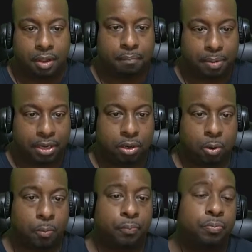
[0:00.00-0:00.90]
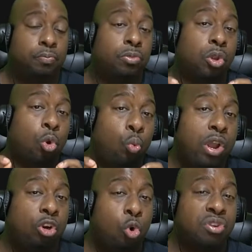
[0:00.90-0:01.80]
Bingo.
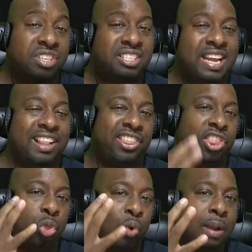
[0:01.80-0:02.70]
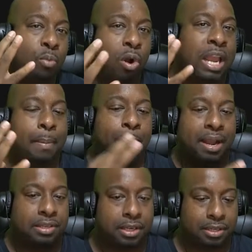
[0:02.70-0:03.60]
We're going to set 3 more
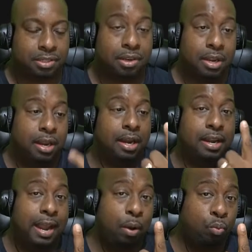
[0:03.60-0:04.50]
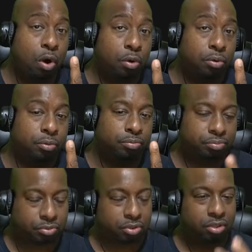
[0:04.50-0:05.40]
capabilities: network,
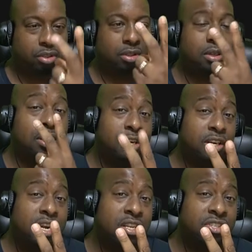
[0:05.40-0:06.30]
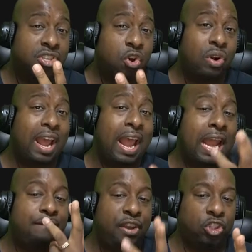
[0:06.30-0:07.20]
console, and
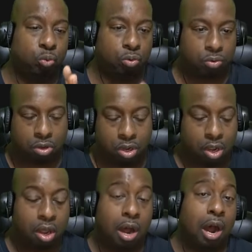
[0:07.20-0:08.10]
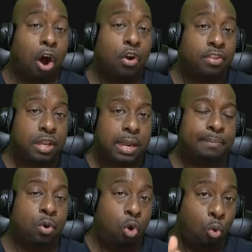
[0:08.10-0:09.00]
visual. All of
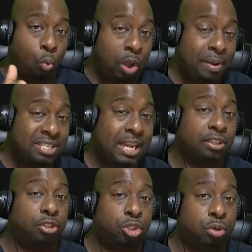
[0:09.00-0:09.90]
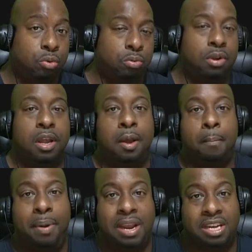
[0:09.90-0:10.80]
them will be set to true
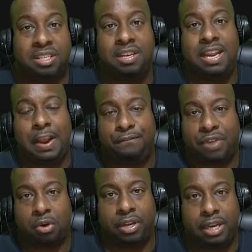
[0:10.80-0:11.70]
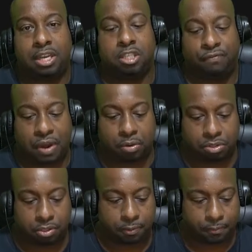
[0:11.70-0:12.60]
because the default is false.